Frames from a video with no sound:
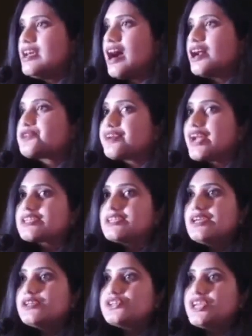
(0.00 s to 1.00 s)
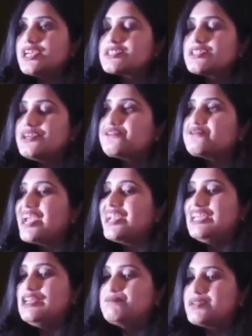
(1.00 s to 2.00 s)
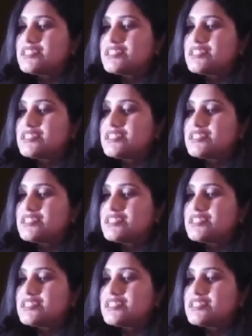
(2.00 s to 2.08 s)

attracting a GST of 18%.